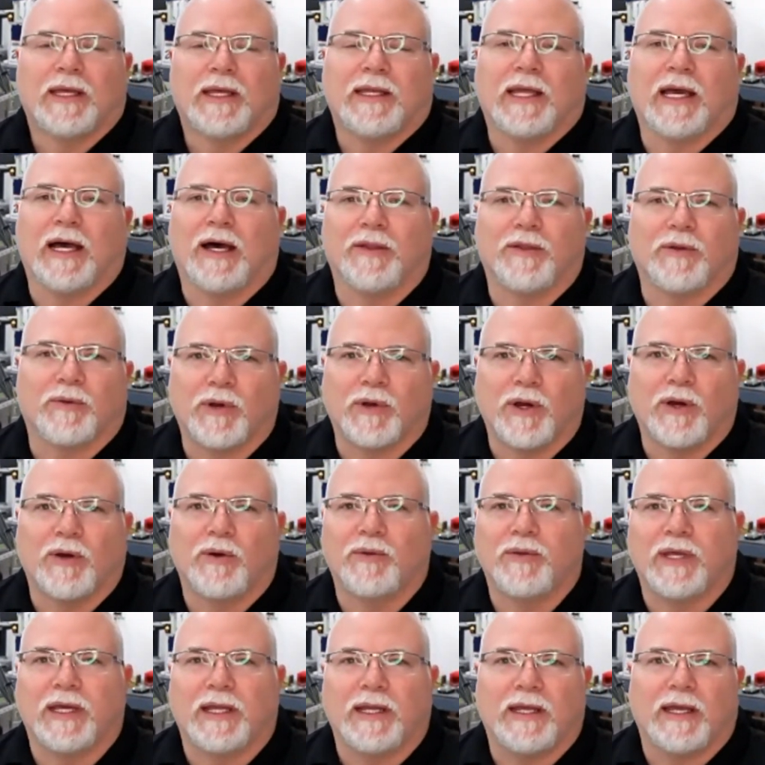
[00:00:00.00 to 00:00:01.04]
down the
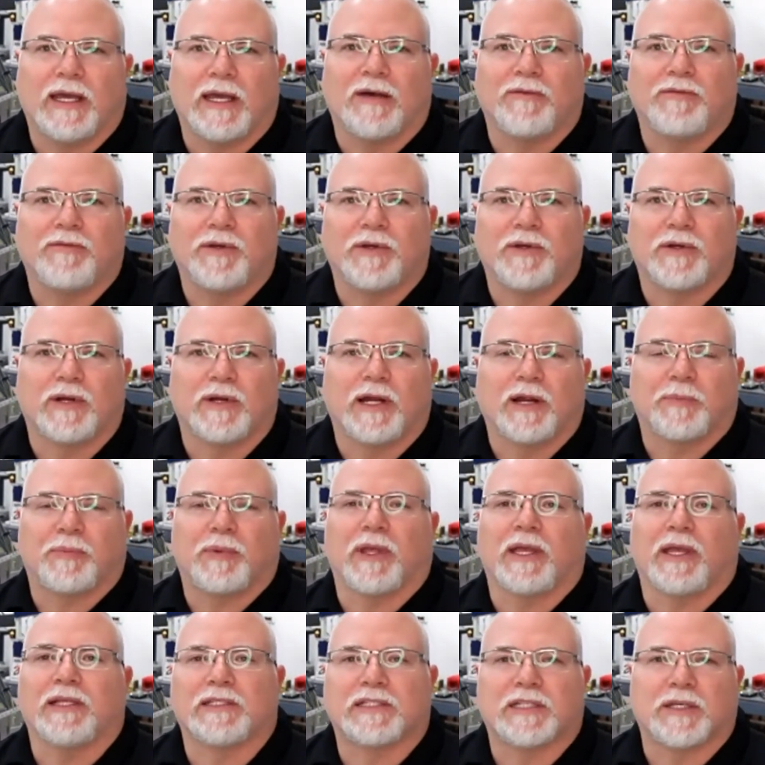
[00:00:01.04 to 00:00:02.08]
road that have your
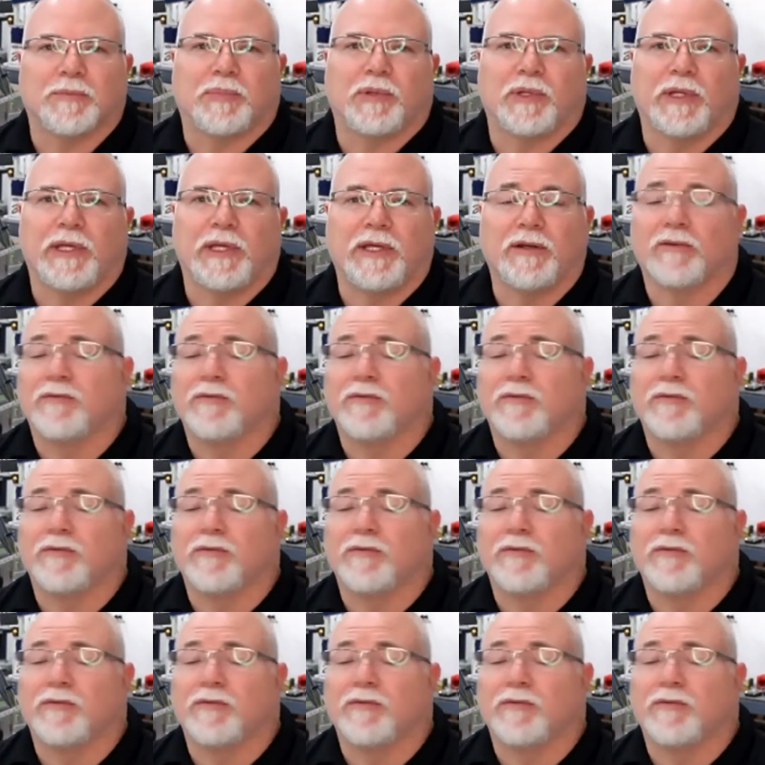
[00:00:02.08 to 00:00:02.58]
airplanes complete